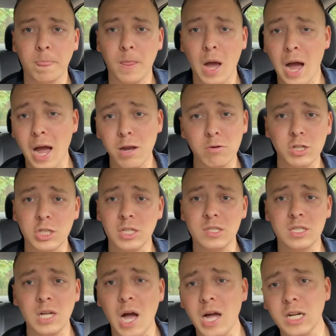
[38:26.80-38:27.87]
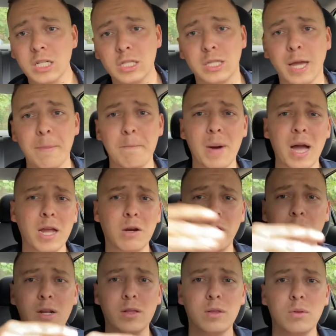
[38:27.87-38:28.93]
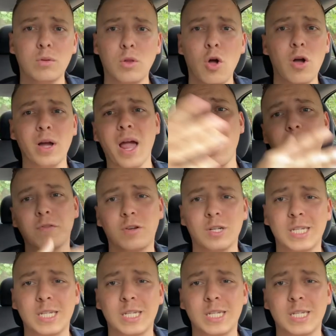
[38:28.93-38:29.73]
Irish and Scottish, they migrated long after